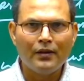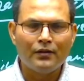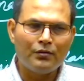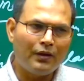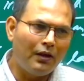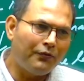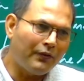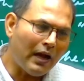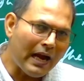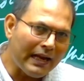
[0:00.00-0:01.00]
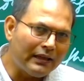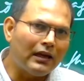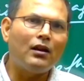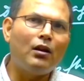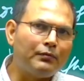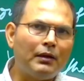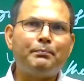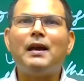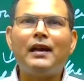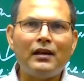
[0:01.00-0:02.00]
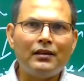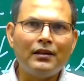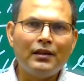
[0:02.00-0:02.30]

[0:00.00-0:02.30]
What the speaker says: So if either of the parent